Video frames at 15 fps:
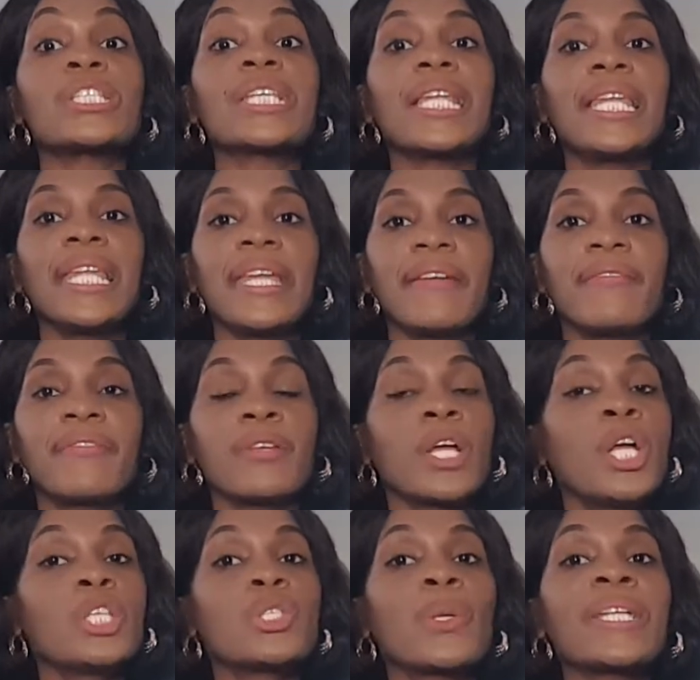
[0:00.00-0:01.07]
to live.
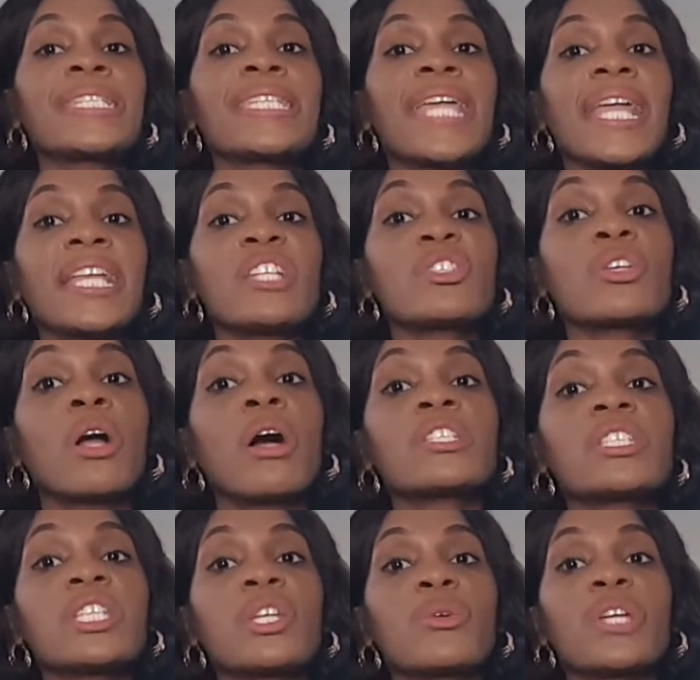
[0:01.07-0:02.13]
So it takes into
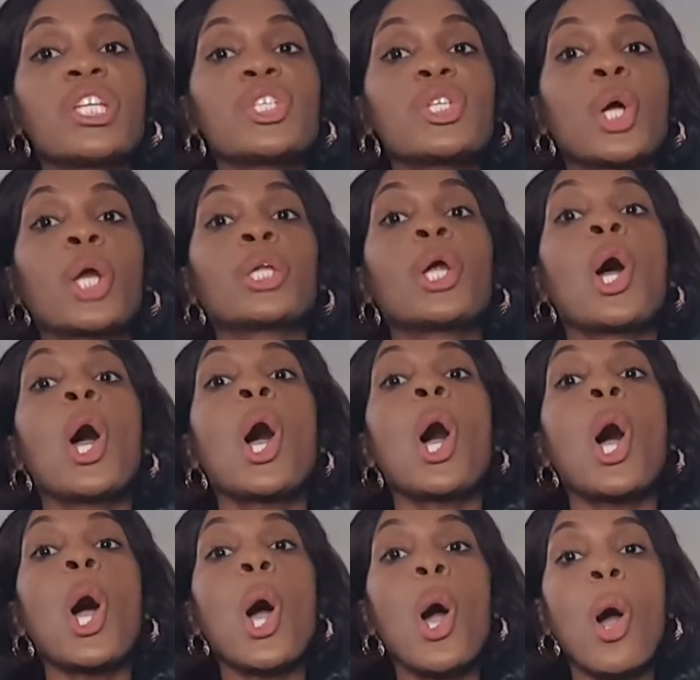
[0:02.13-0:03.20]
consideration
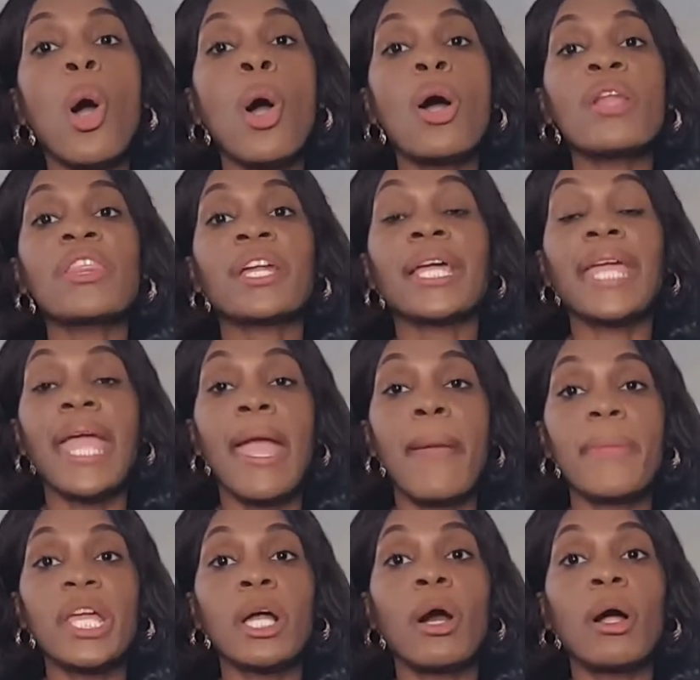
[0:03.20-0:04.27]
all the
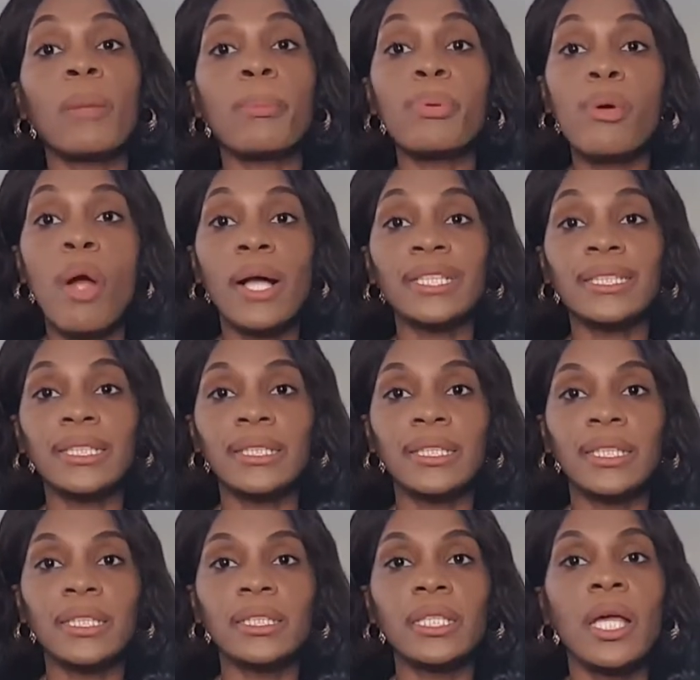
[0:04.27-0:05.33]
chemical
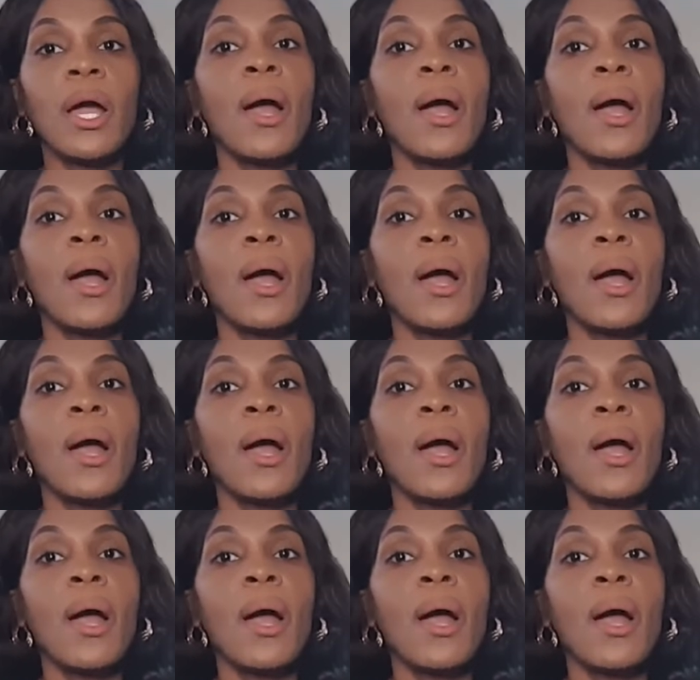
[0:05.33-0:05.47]
processes.